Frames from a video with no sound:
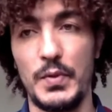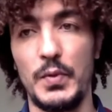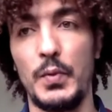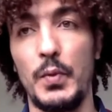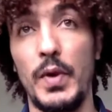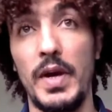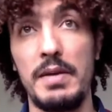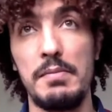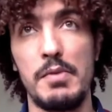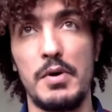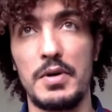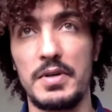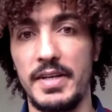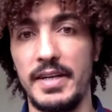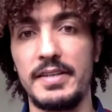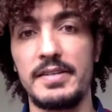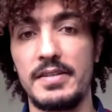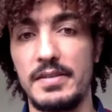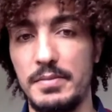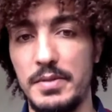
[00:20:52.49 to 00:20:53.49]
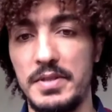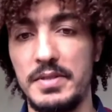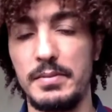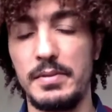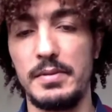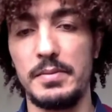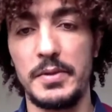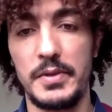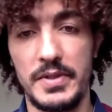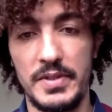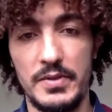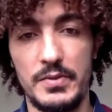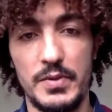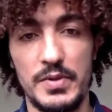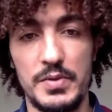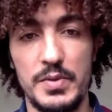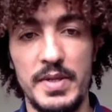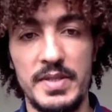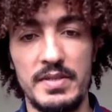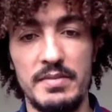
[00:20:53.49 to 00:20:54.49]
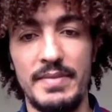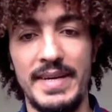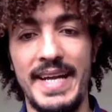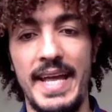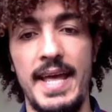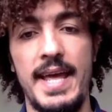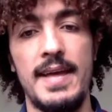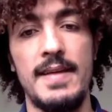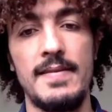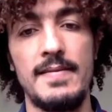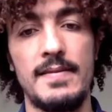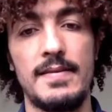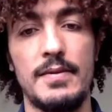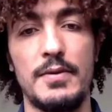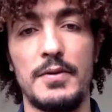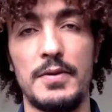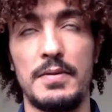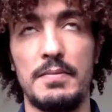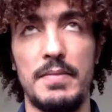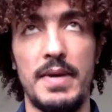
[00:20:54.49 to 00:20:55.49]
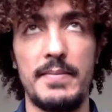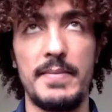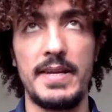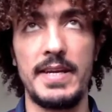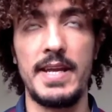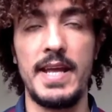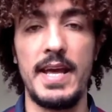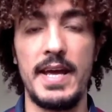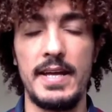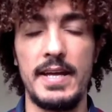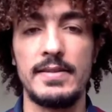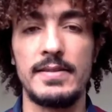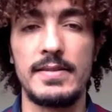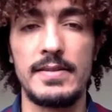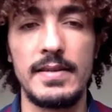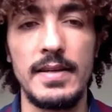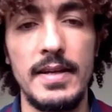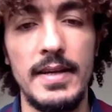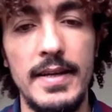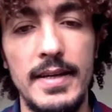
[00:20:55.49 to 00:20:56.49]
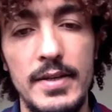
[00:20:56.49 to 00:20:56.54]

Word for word: way more interpretable because it was written by hand or by many hands.